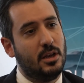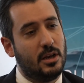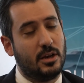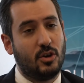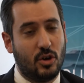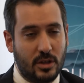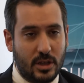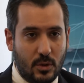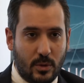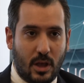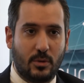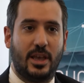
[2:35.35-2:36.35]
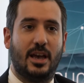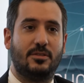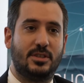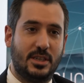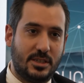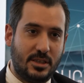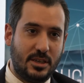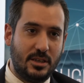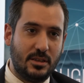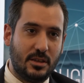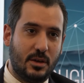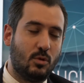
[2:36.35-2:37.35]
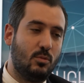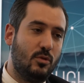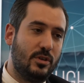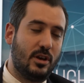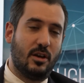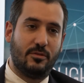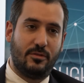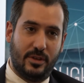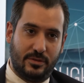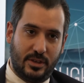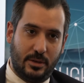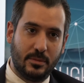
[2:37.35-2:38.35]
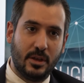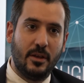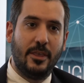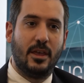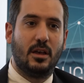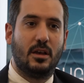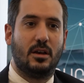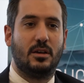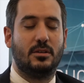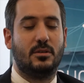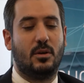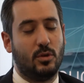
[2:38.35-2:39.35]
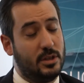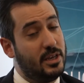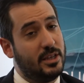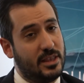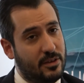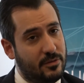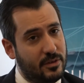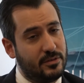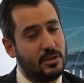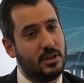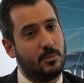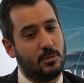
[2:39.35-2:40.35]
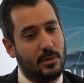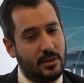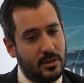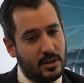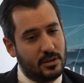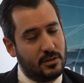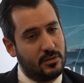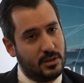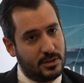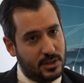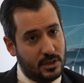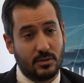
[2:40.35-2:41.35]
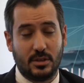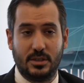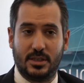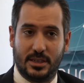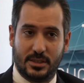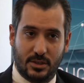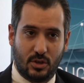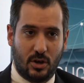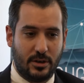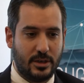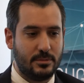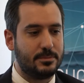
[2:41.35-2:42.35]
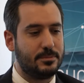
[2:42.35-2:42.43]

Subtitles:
Currently, we already have 16, and we're moving on 50. We're going to hit that 50 number by the end of this year, at least that's the target.